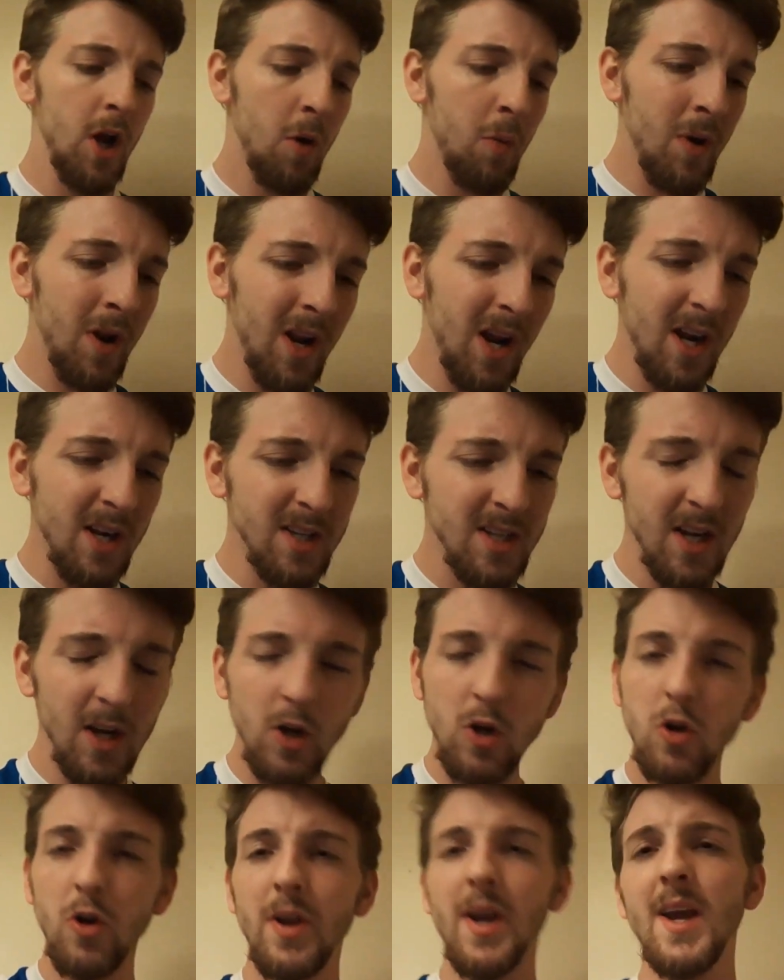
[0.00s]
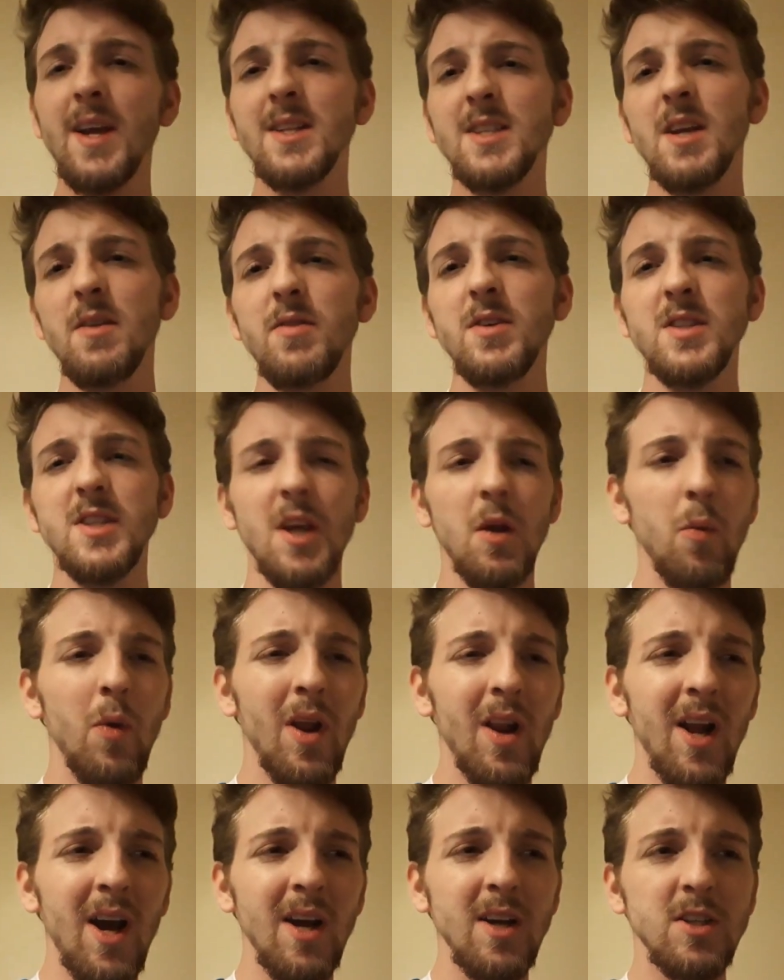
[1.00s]
We lacked that creativity. We
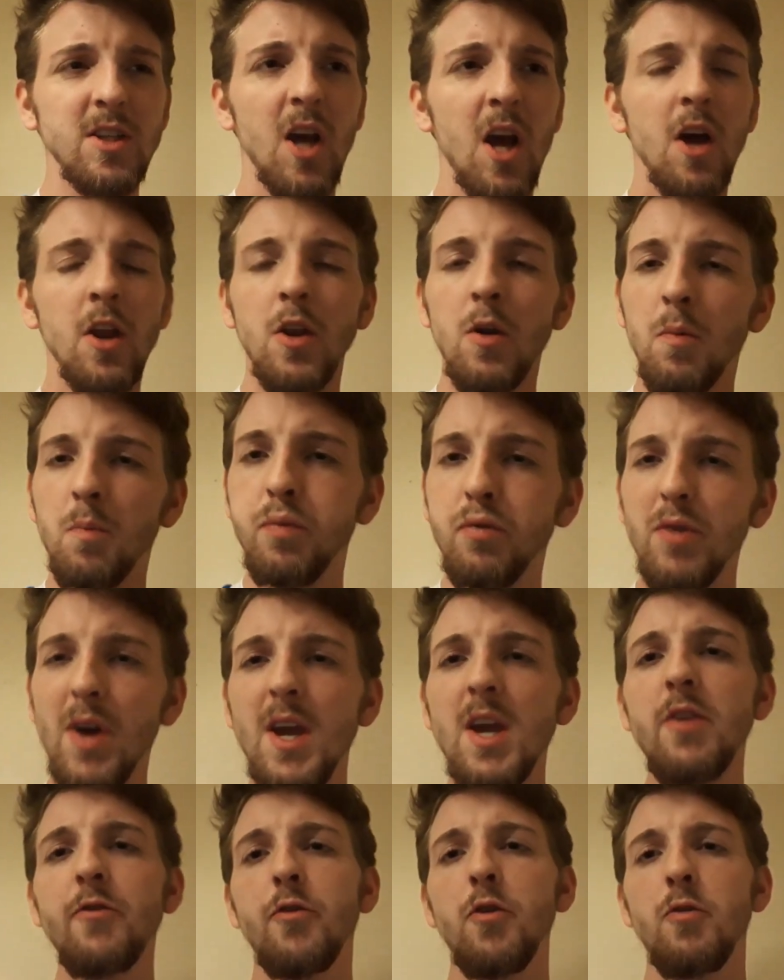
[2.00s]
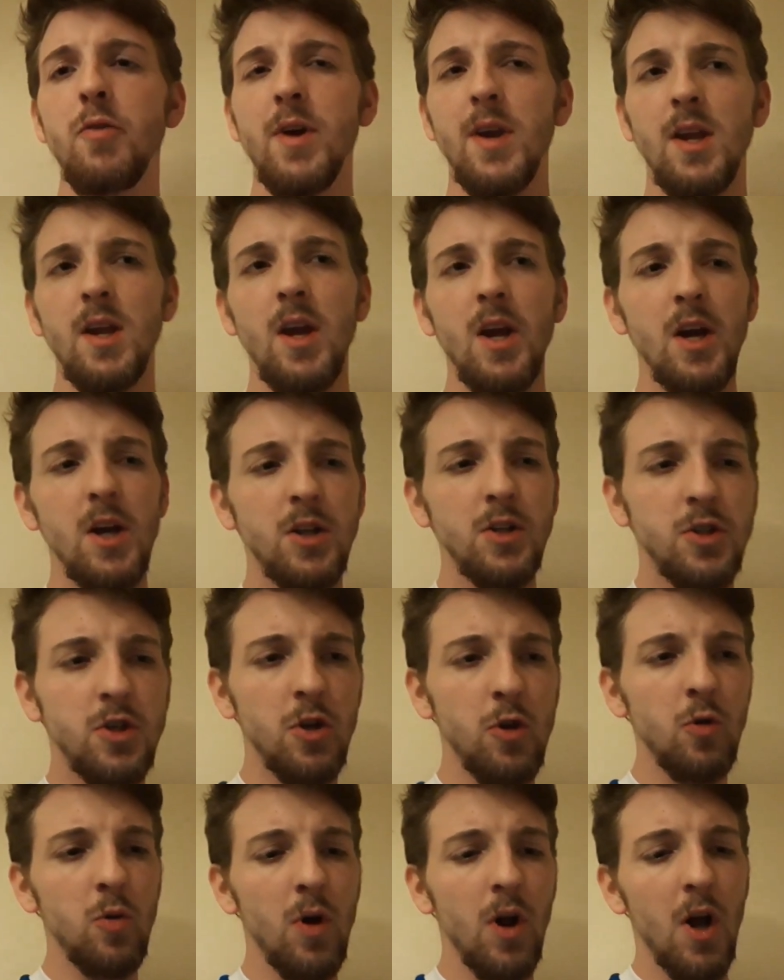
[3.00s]
lacked the bravery
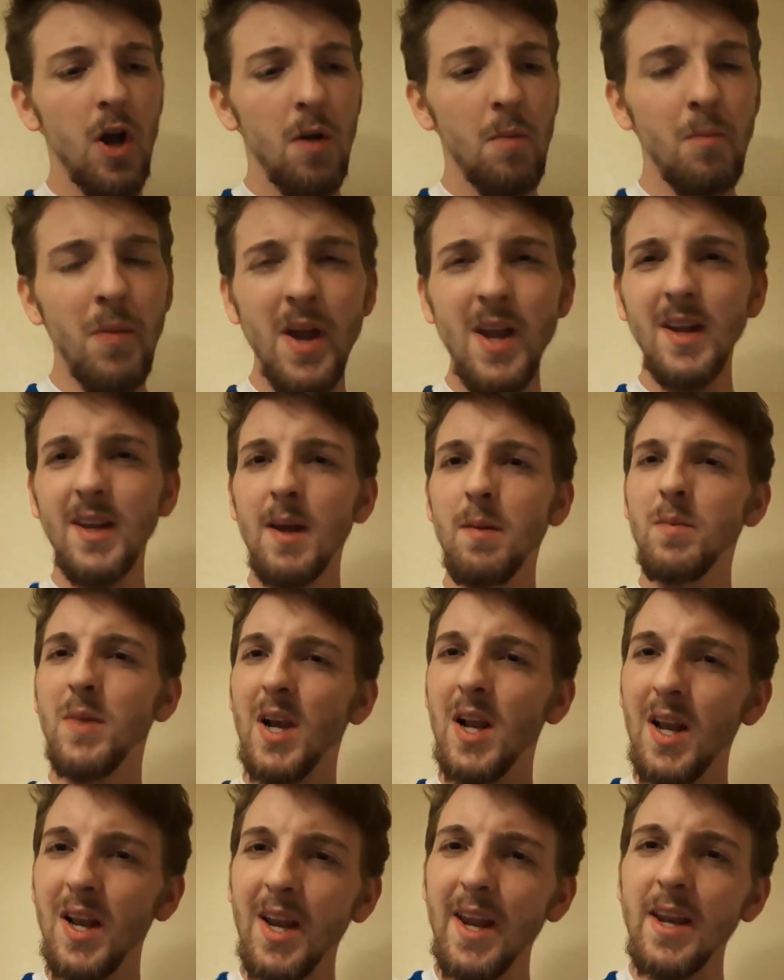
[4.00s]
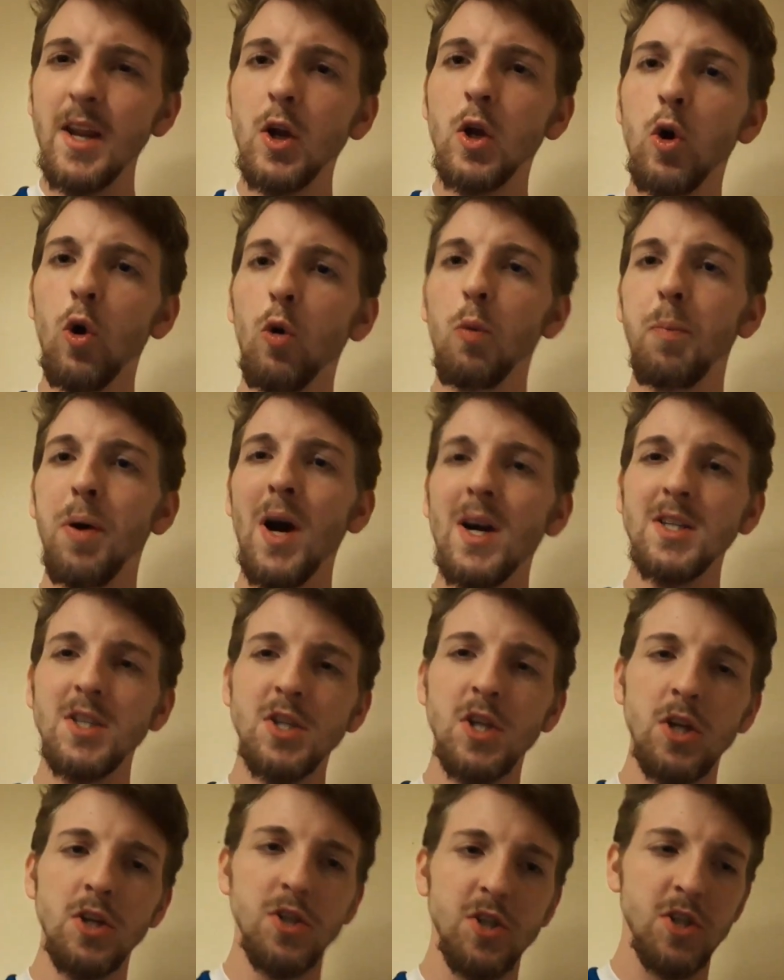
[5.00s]
to make them clinical
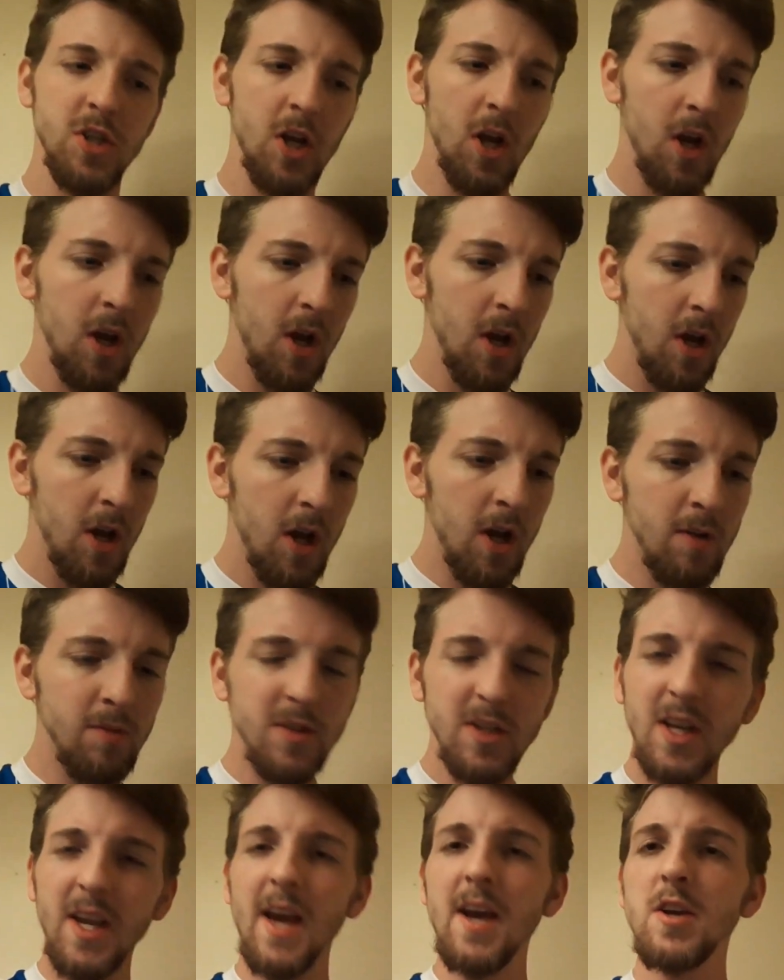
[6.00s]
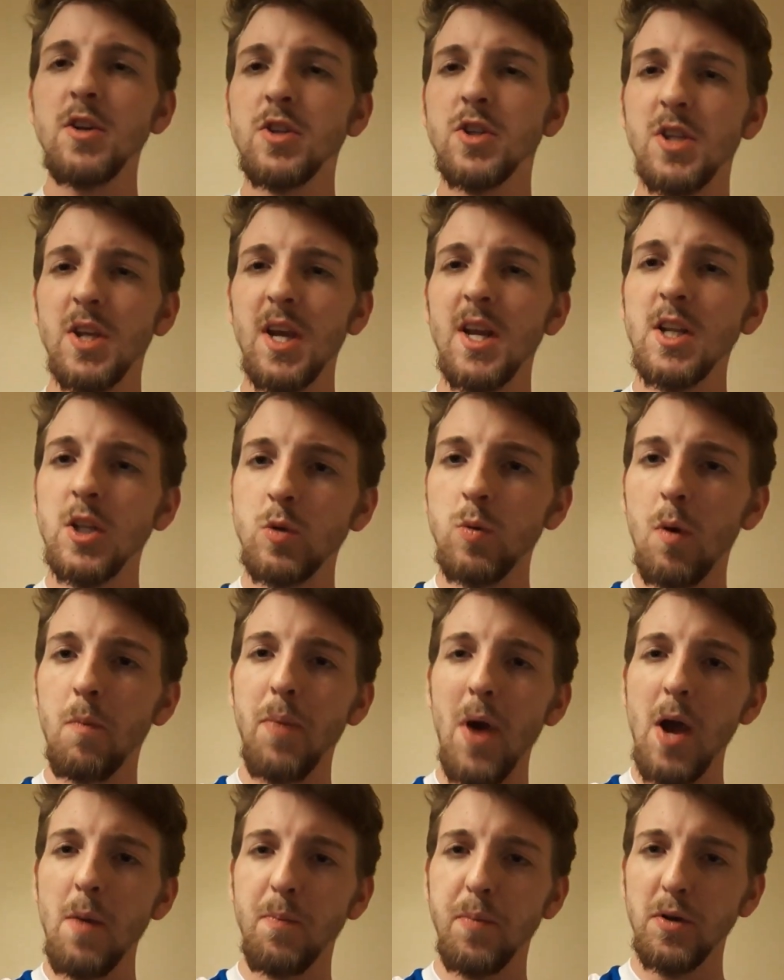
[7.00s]
passes to get us into a
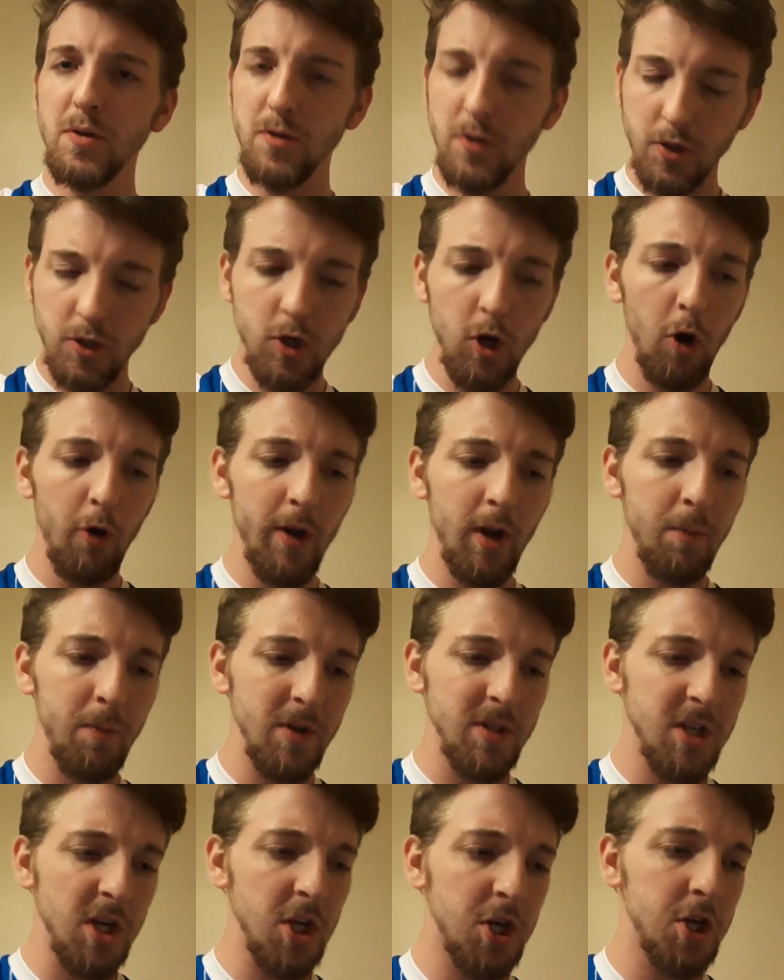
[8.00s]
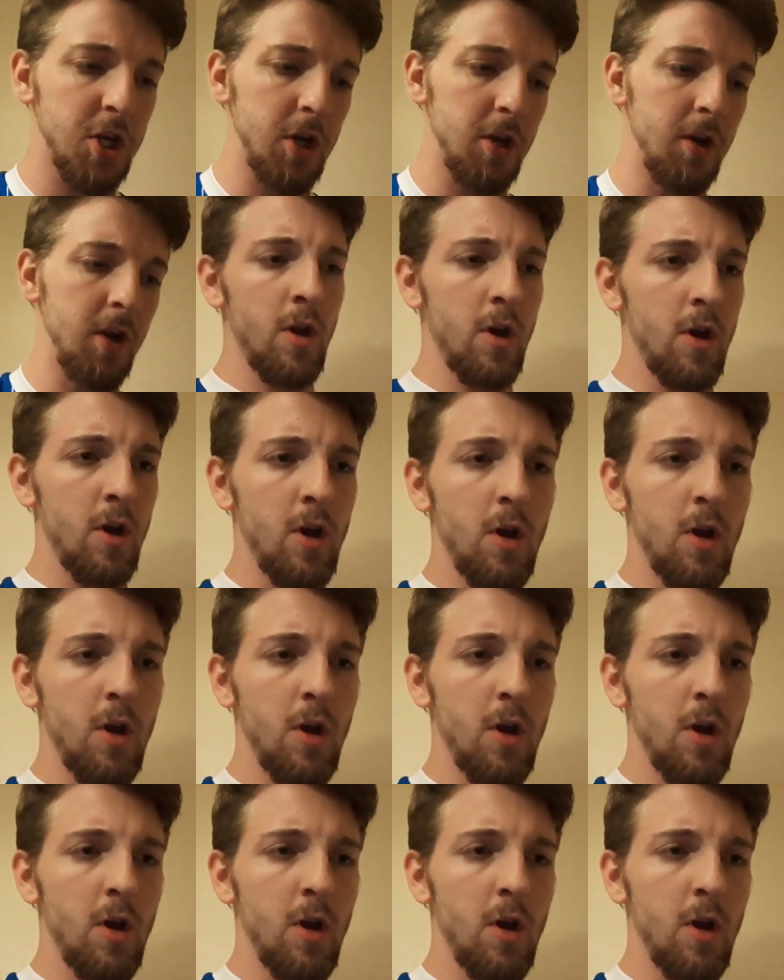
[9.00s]
better scoring position.